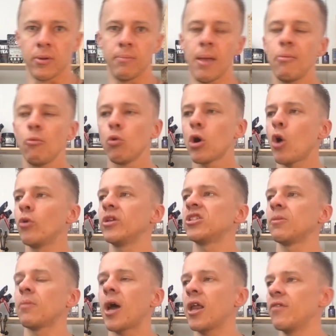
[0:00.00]
Maybe we'll go into some
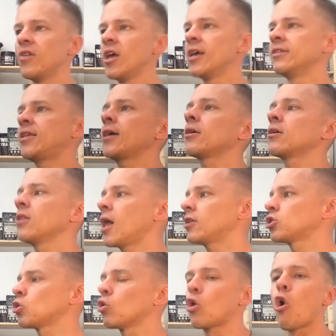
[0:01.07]
kind of
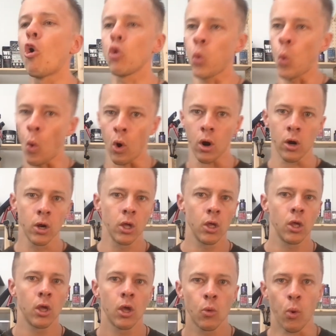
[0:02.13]
technological Cold War
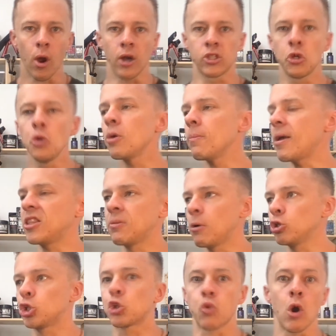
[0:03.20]
where it's who can make the
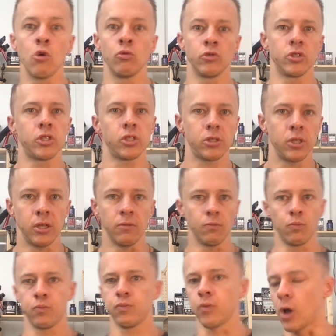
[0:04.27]
most drones and
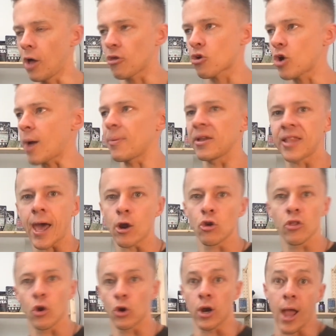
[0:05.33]
other crap like that.
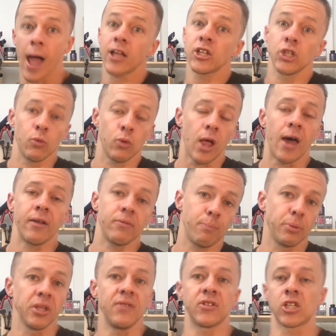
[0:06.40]
Or actually, I
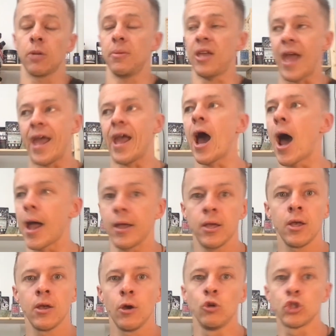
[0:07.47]
believe it's going to be AI.
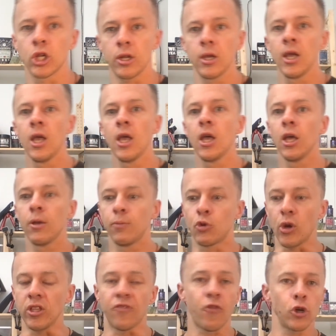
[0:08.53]
Who's going to
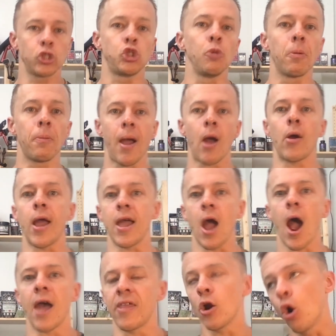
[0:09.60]
create the first superpower
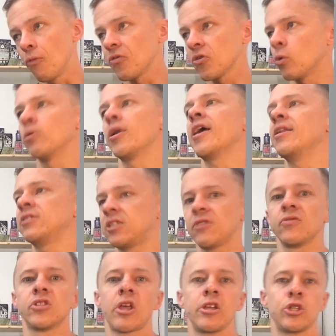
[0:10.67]
AI that hopefully won't end
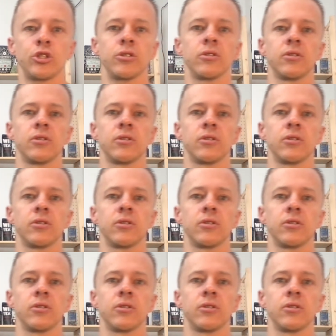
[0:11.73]
civilization.